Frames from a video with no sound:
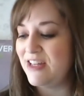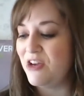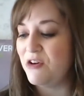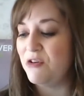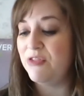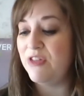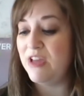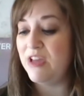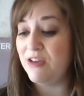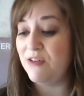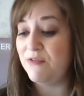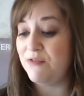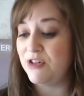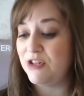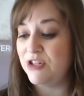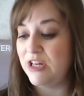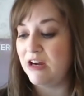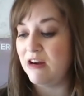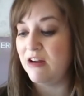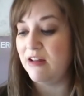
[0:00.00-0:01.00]
So thank you for
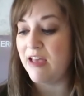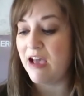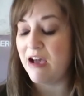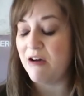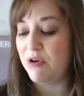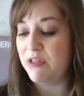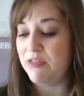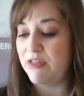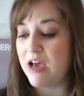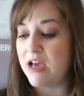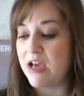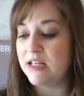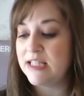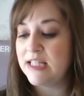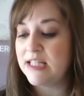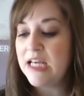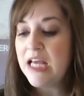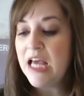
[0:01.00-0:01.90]
sharing that with us.